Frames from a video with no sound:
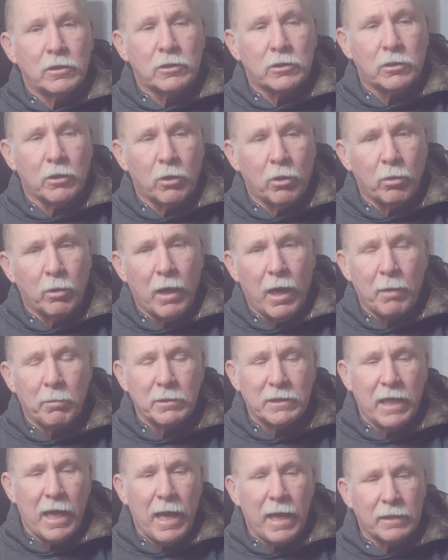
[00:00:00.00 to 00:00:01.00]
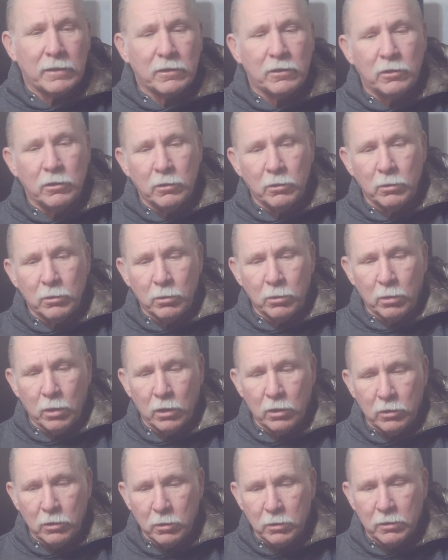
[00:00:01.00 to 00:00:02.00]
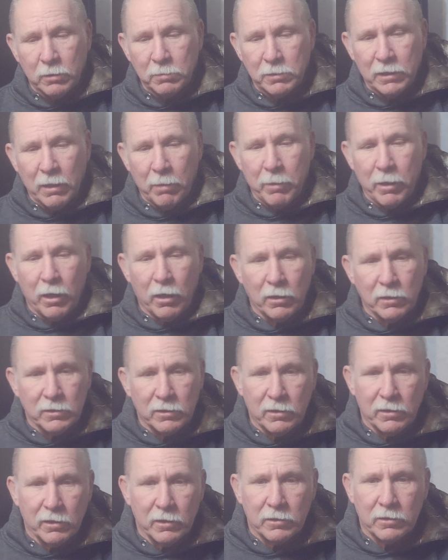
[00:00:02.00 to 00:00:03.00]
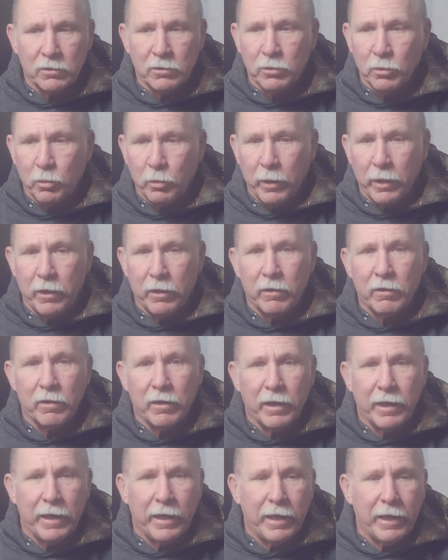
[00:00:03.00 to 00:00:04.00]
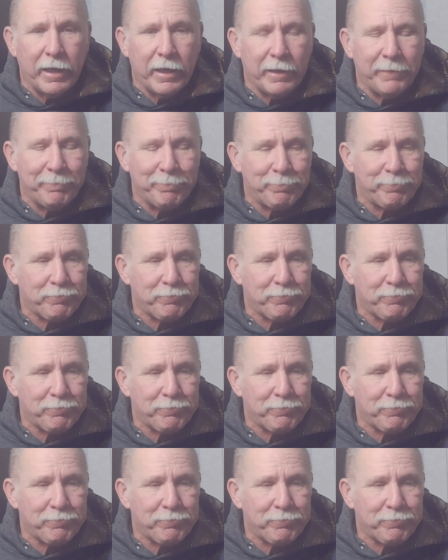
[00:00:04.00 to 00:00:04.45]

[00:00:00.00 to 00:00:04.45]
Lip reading: So I was asked to do some seminars this winter, and